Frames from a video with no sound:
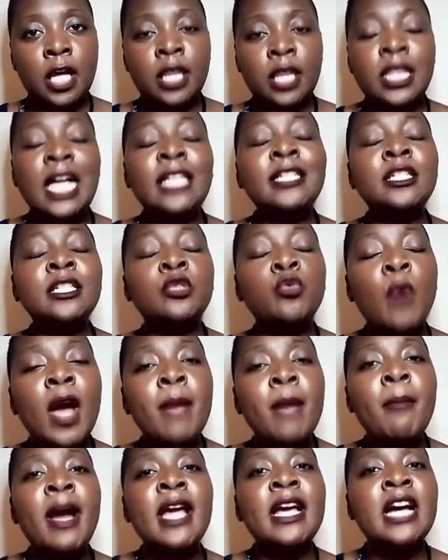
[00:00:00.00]
That is why
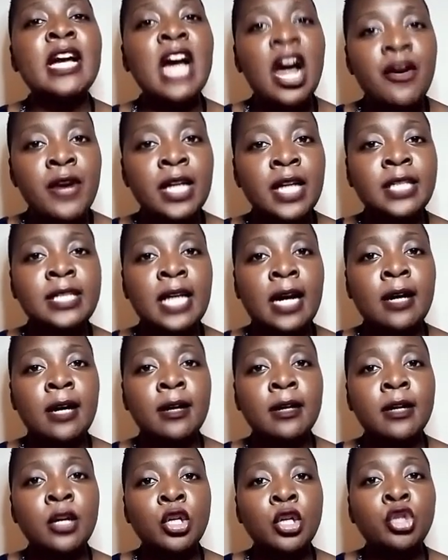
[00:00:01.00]
my character
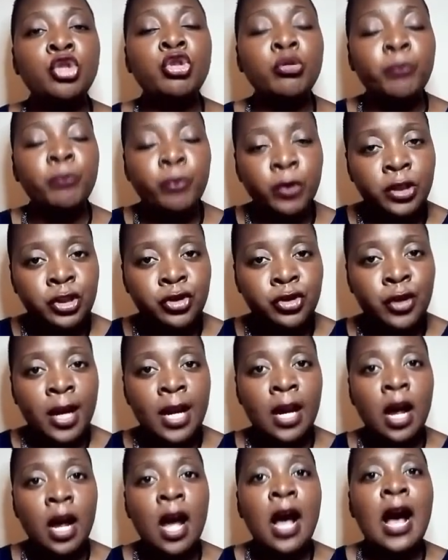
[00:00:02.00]
should
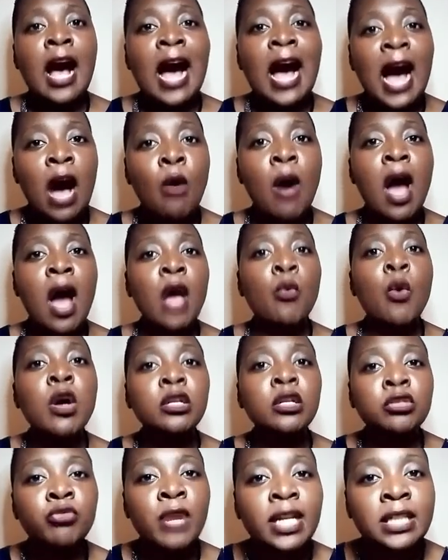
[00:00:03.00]
portray how I
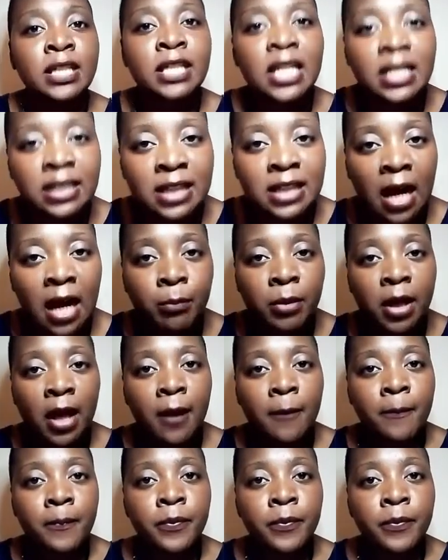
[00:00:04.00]
was raised in Zambia.